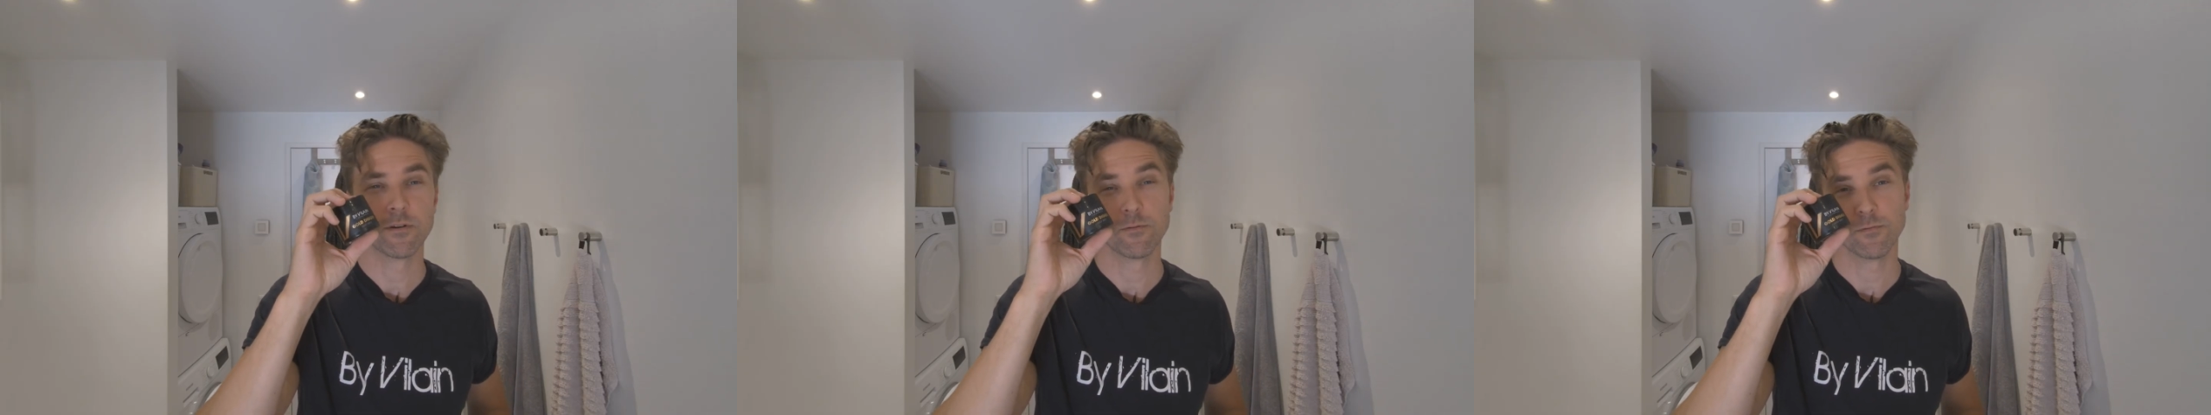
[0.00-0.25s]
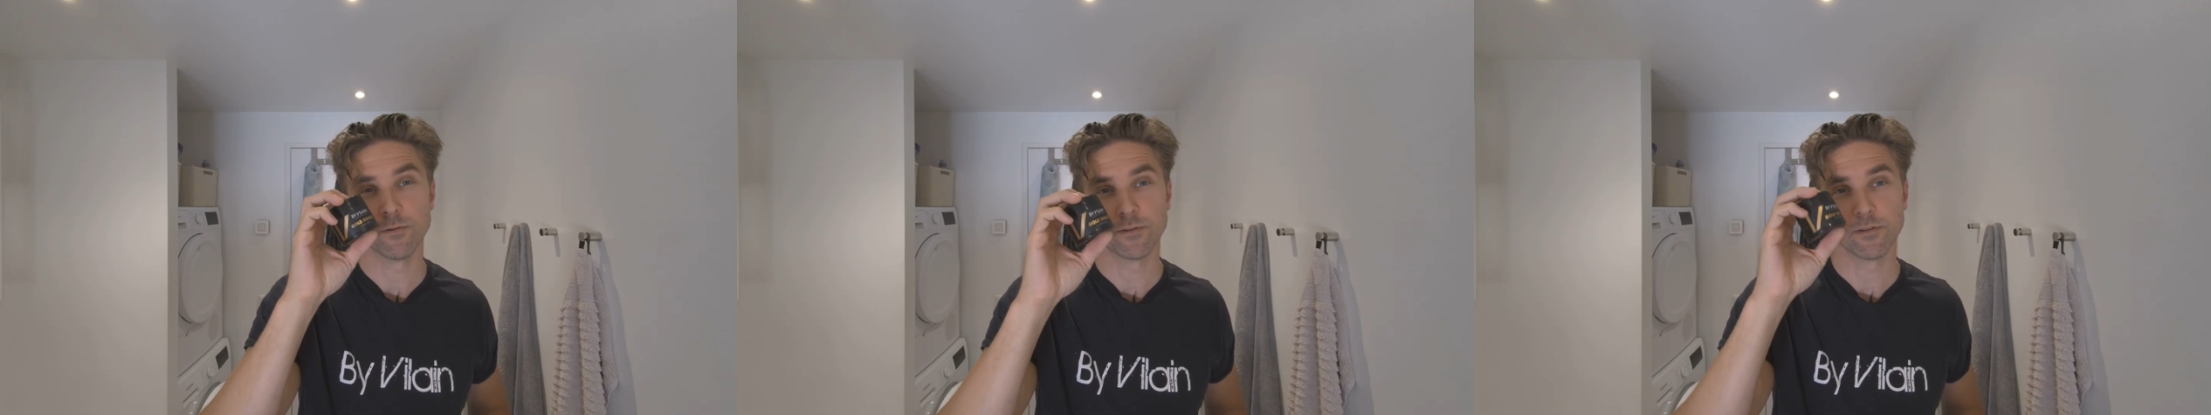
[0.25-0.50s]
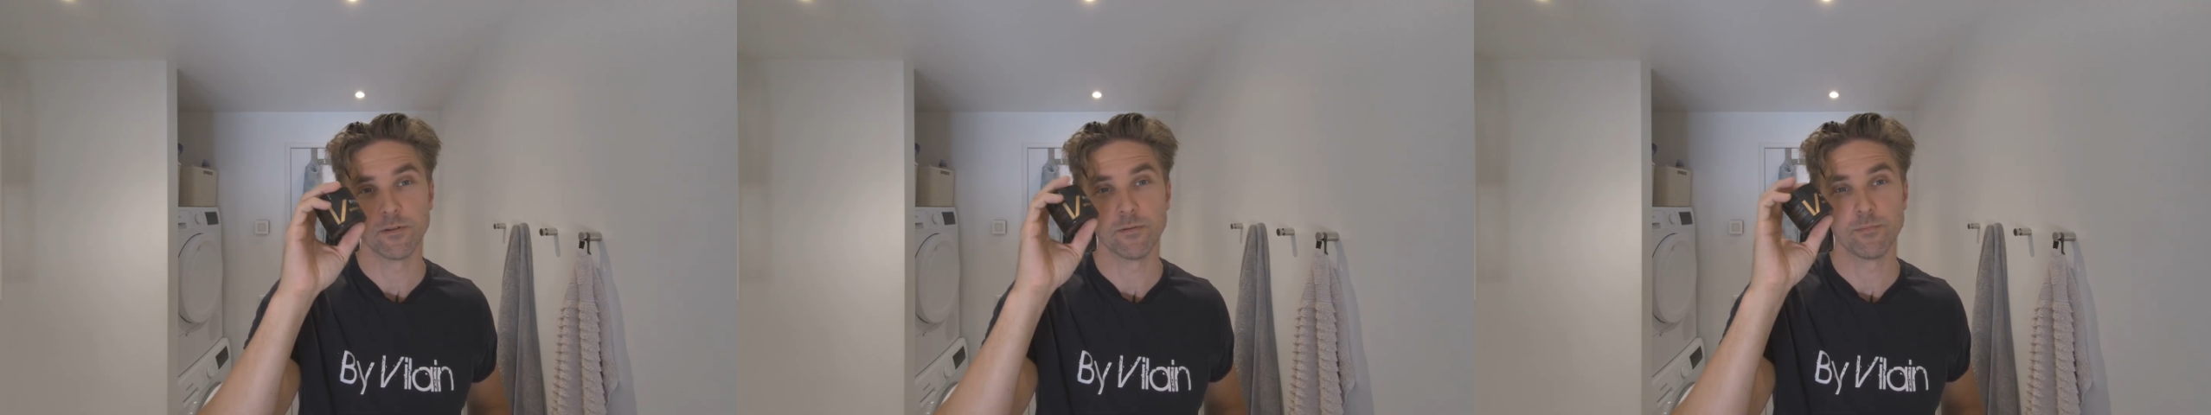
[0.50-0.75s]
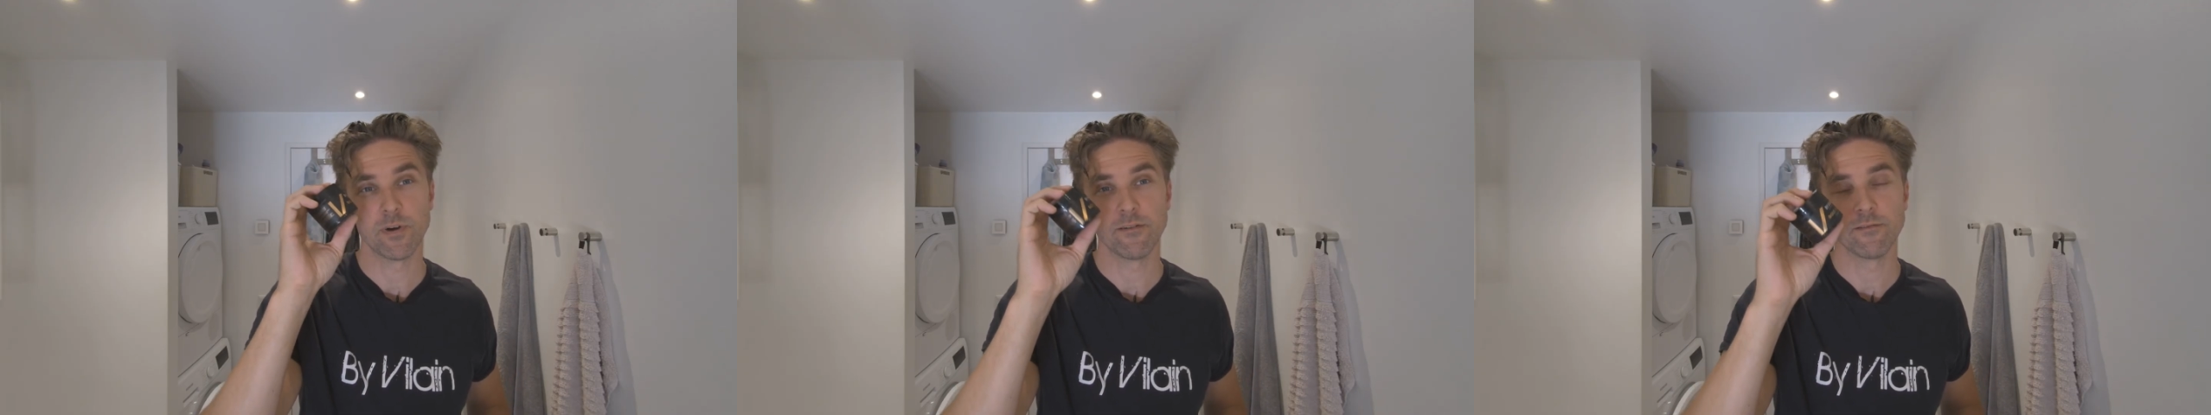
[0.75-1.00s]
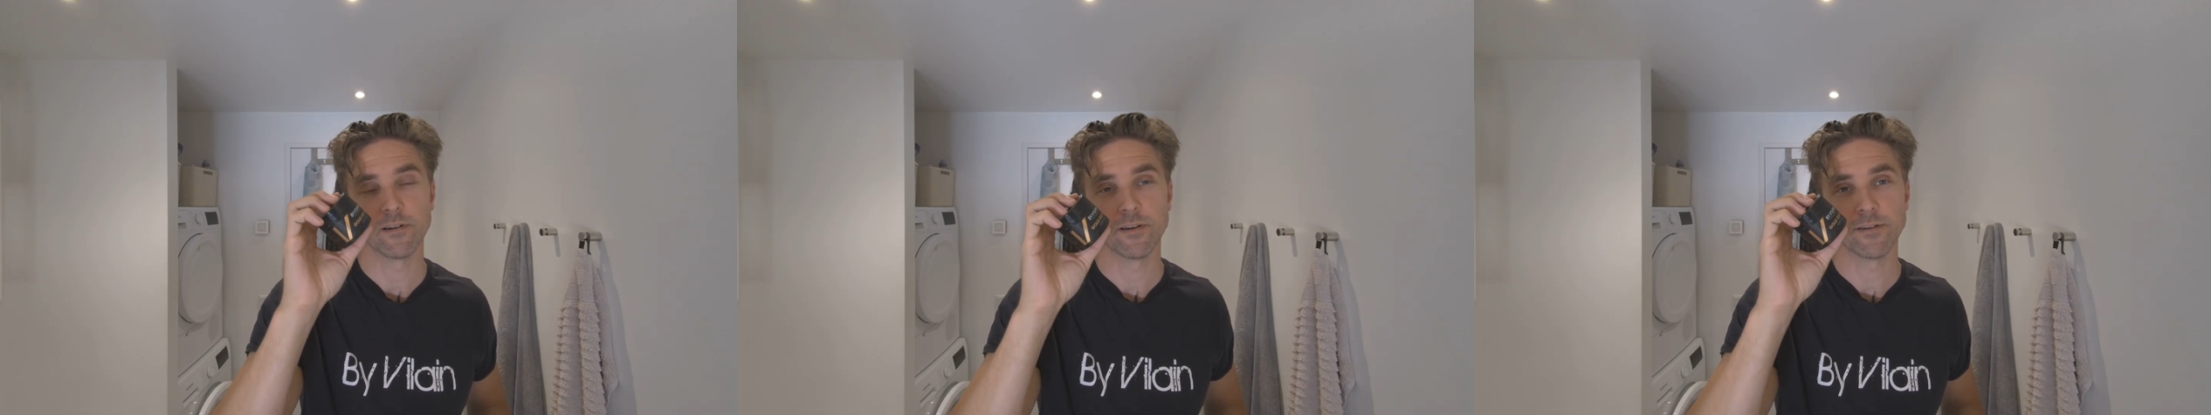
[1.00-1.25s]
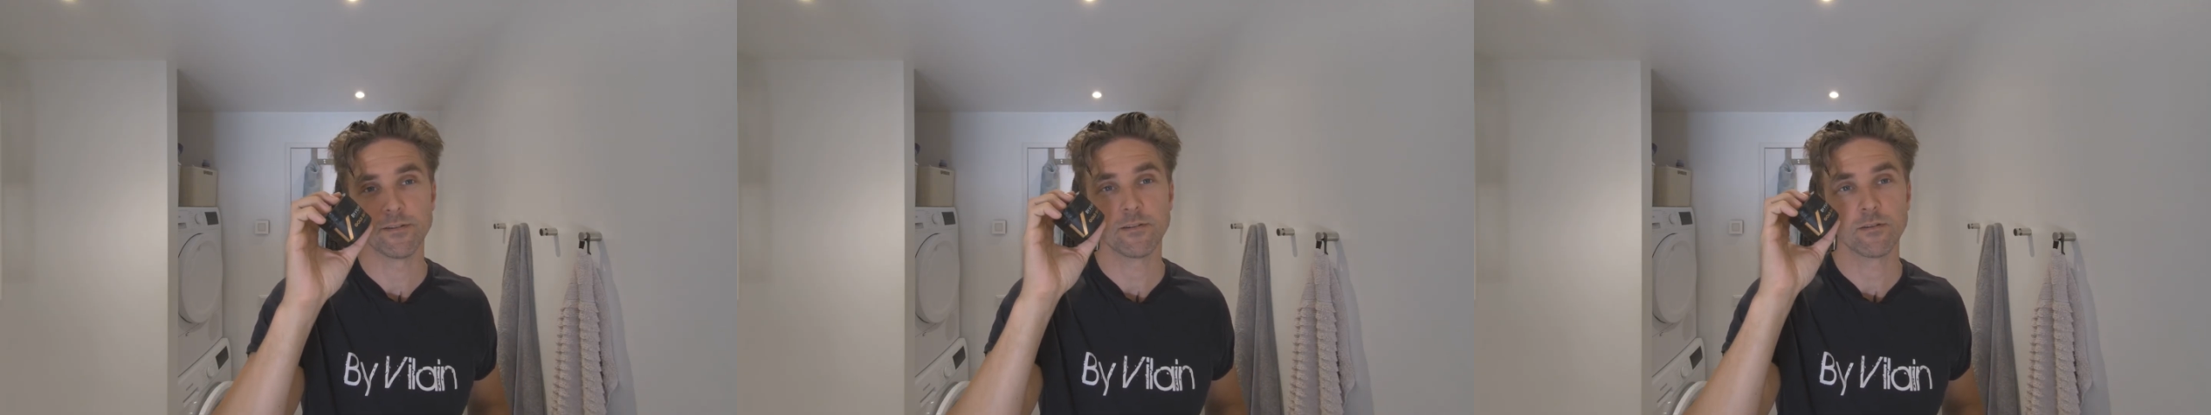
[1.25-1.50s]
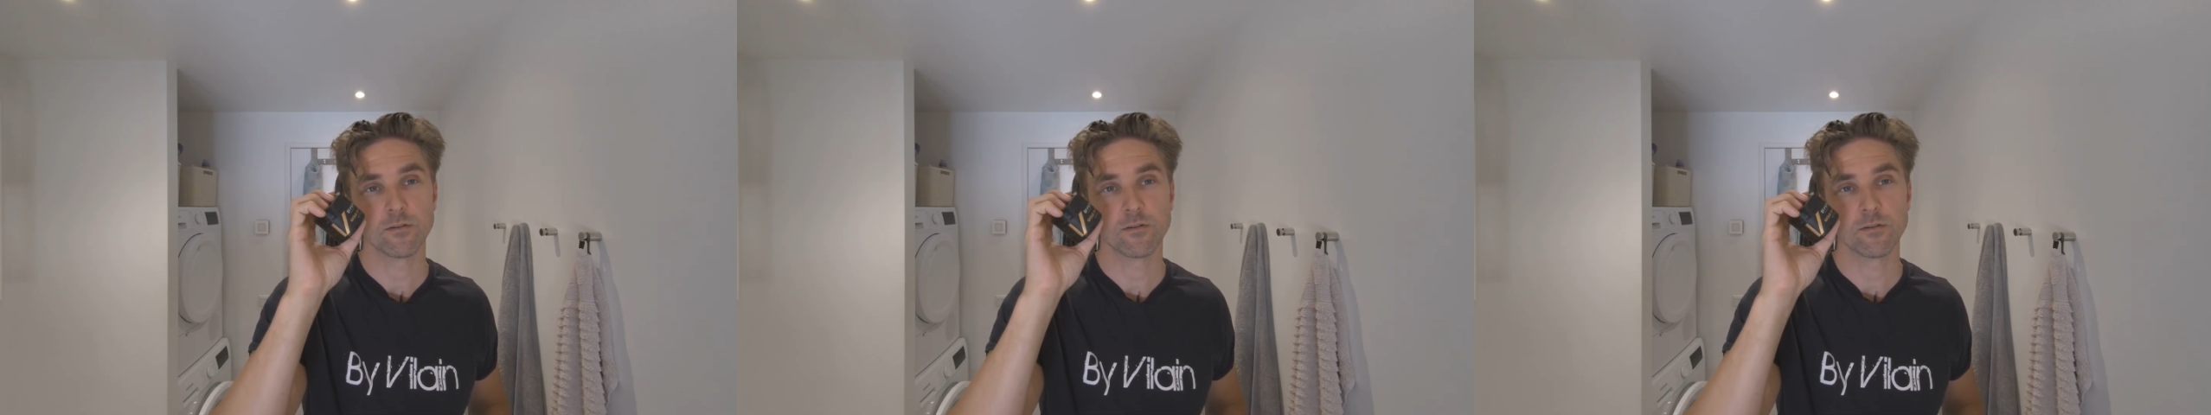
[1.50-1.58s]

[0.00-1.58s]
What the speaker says: with the Vilain